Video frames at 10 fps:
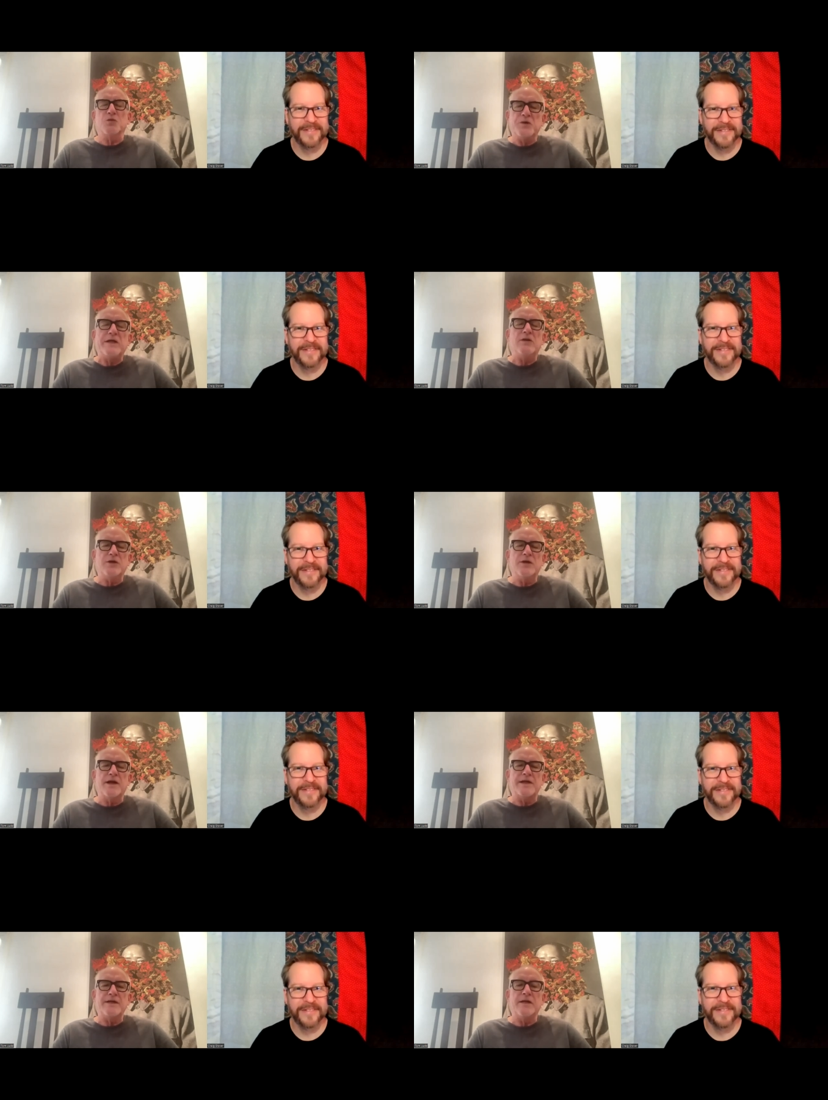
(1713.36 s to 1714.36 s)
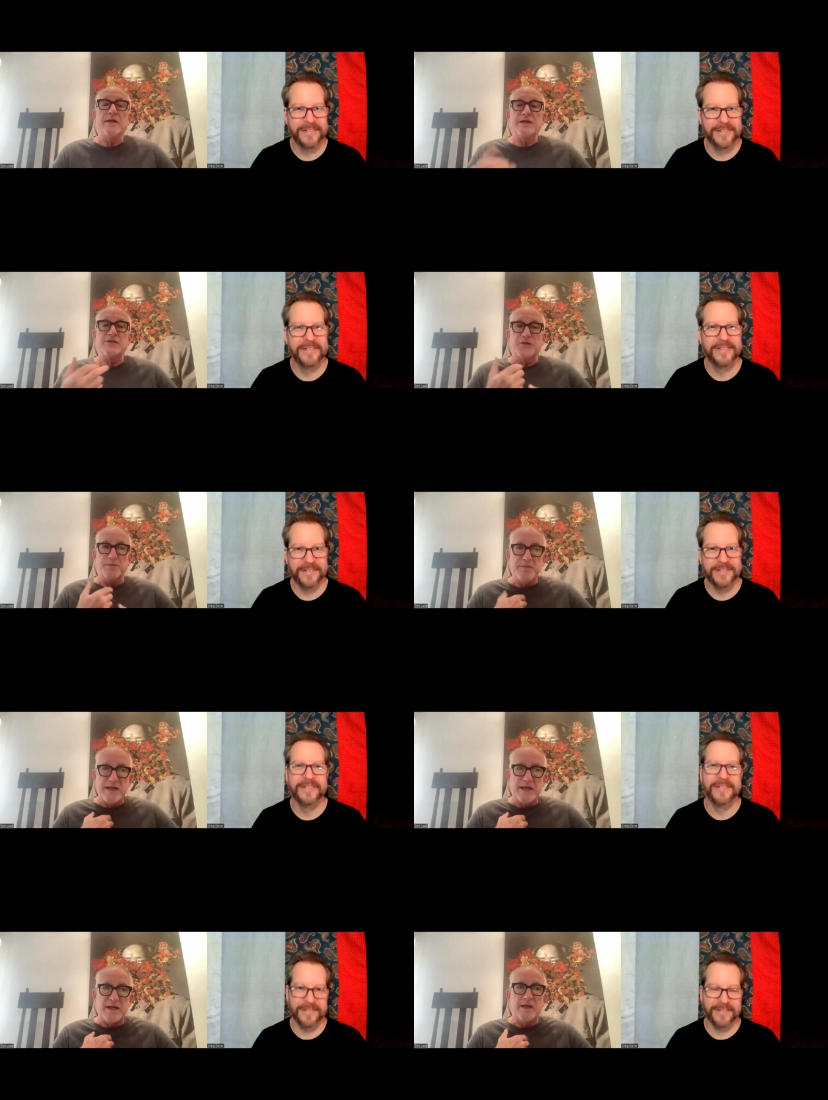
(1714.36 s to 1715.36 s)
Speaker 1: a real good idea, at least for
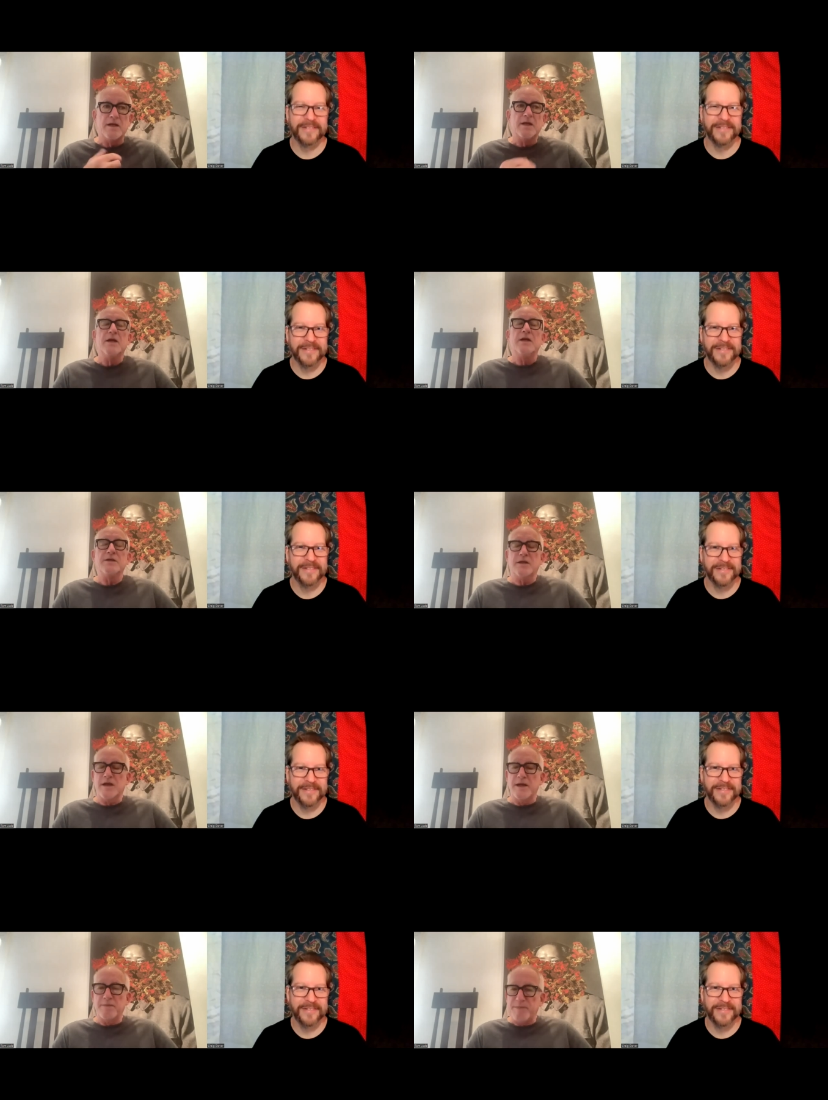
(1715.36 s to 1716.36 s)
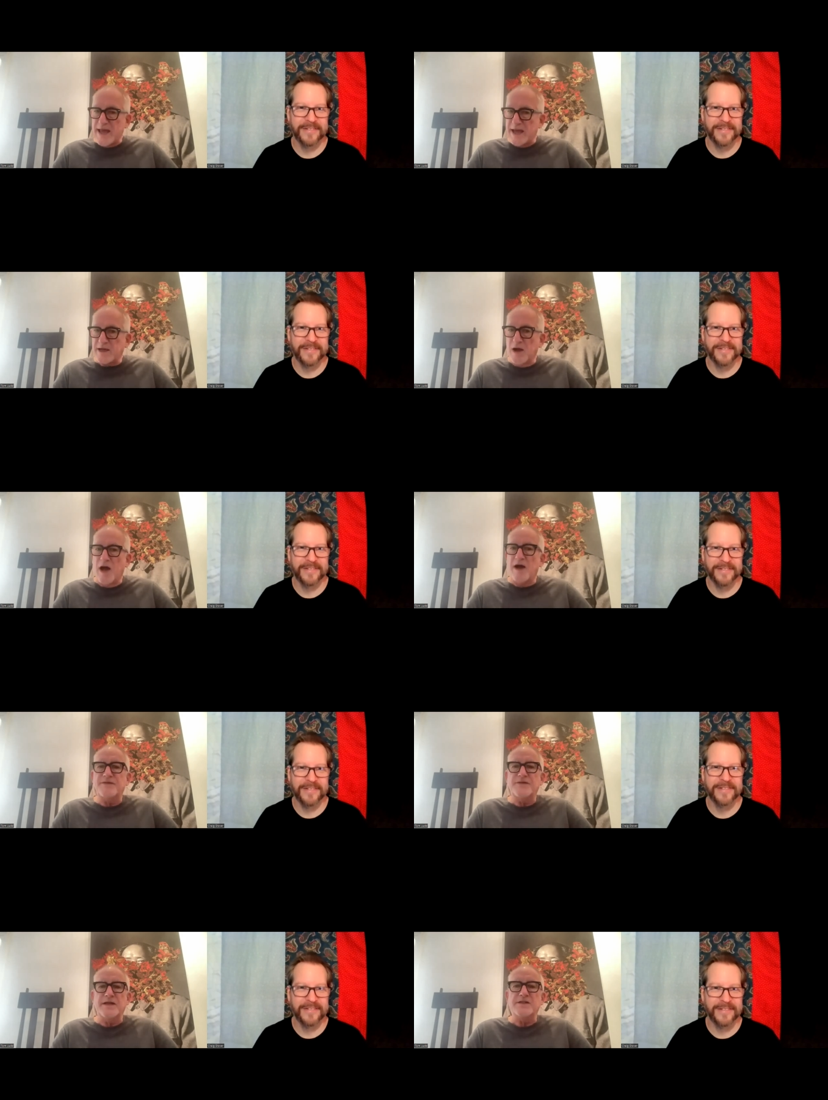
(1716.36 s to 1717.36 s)
me, to kind of back
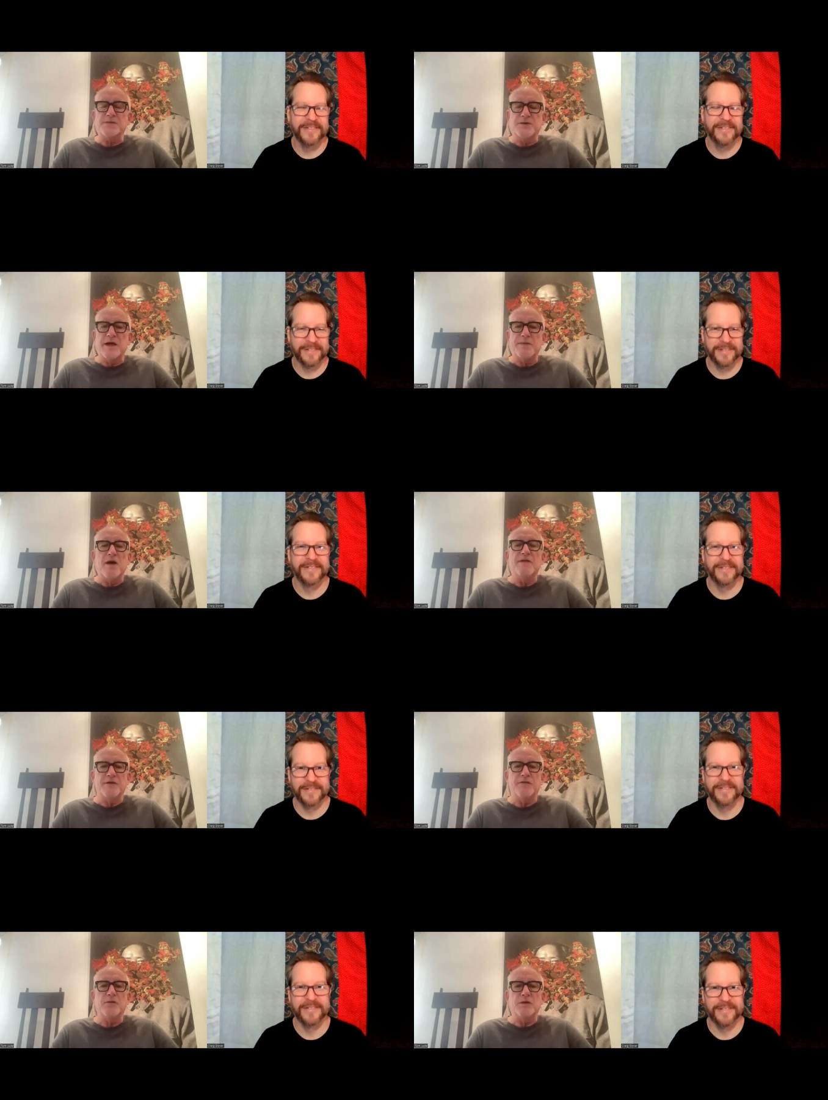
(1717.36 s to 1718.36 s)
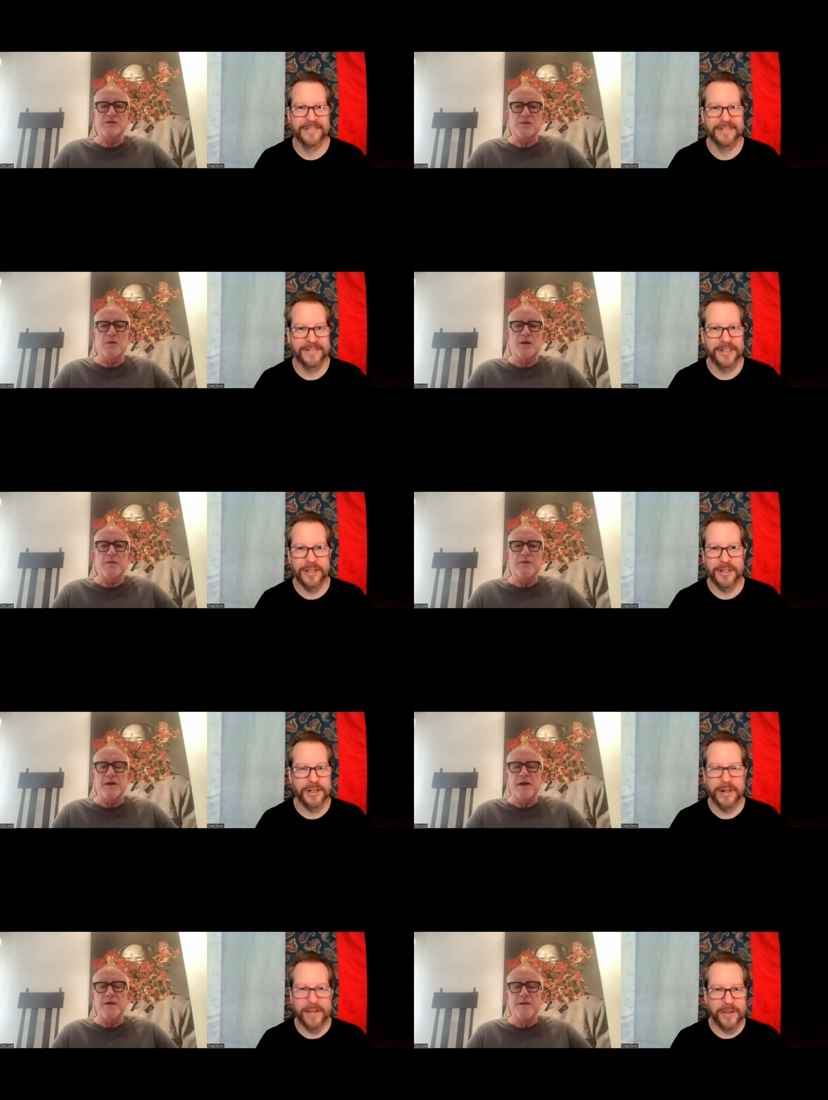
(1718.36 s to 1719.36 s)
off, take some time off every once in a while.
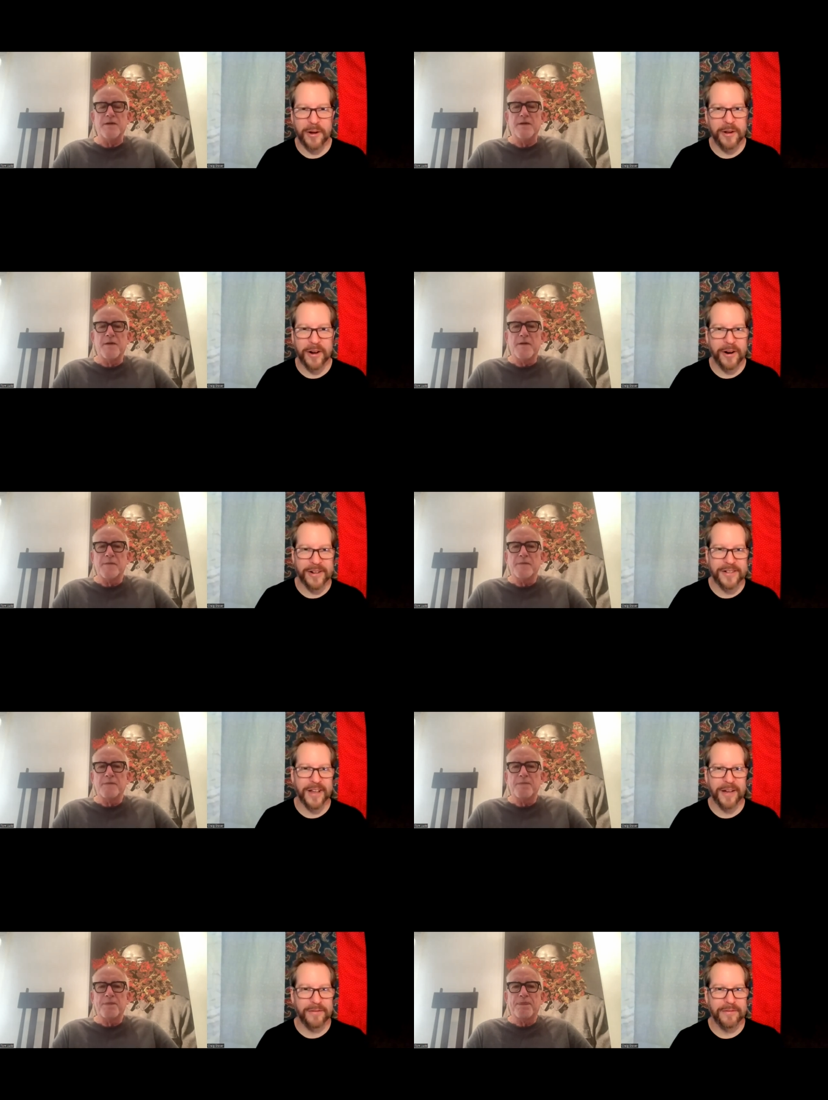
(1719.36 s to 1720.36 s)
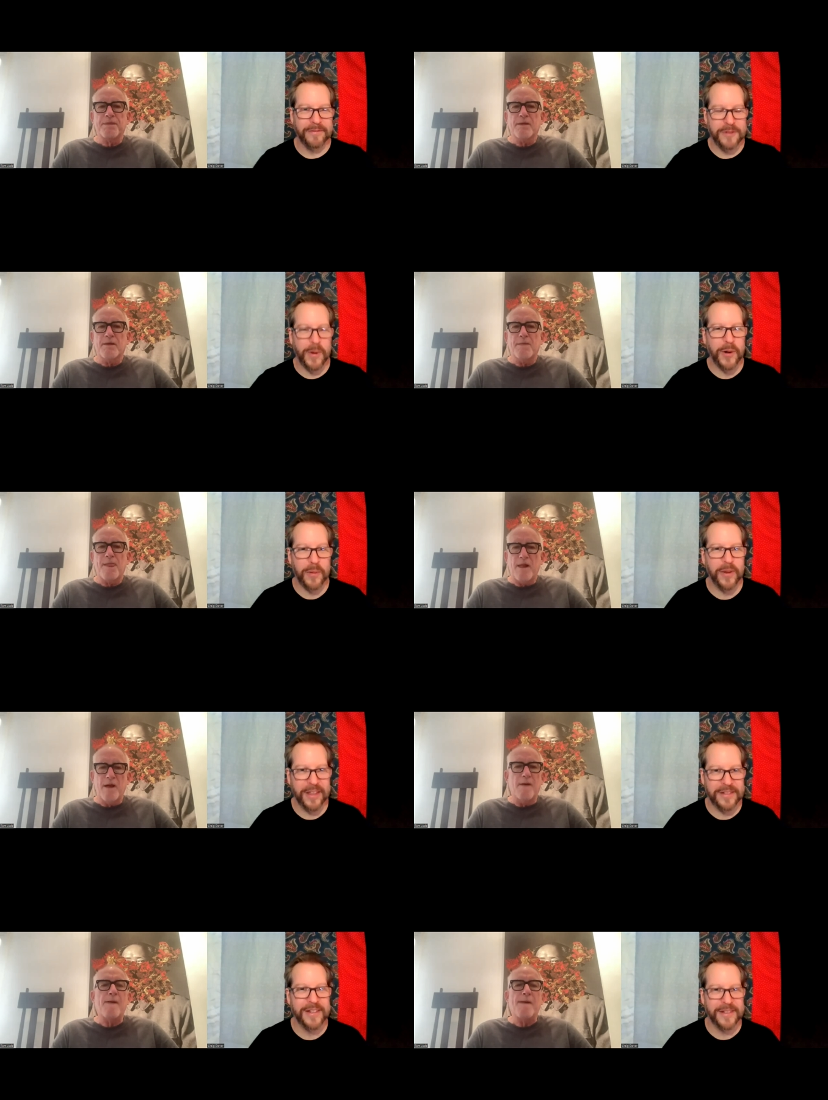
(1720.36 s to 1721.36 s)
Yeah. You're
Speaker 2: not the only artist I've spoken
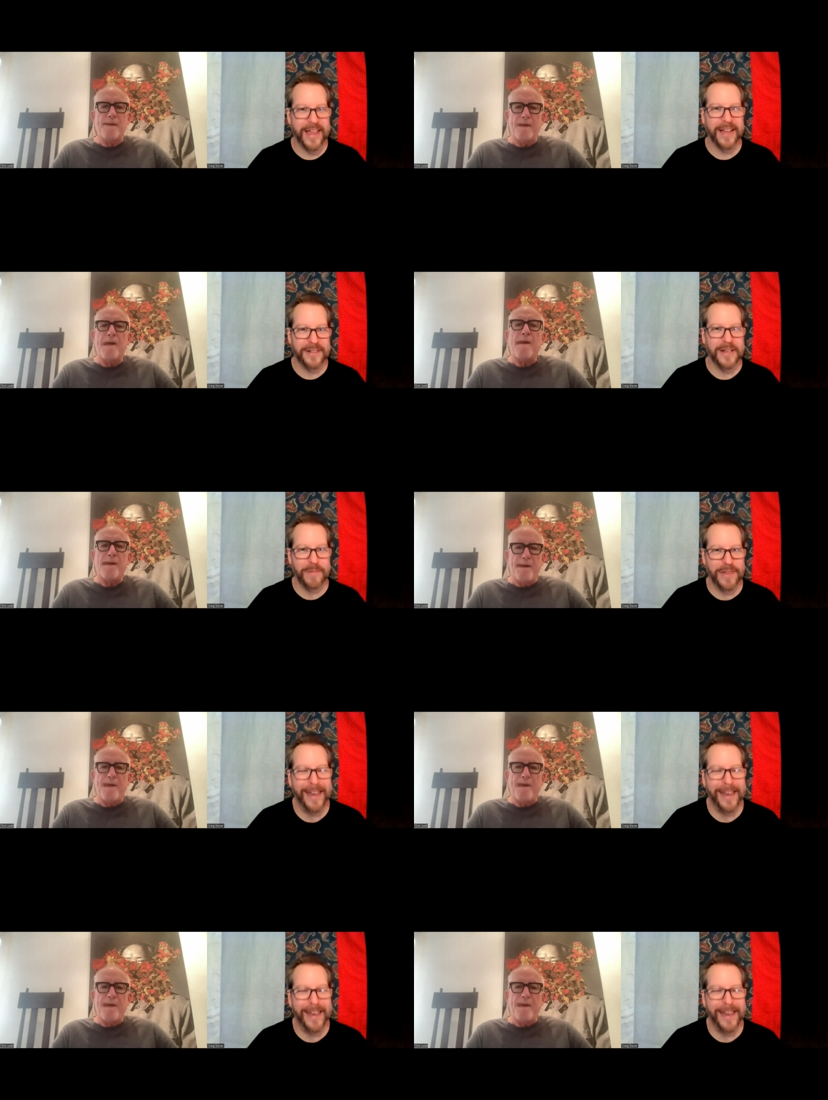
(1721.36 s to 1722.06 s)
with that says that same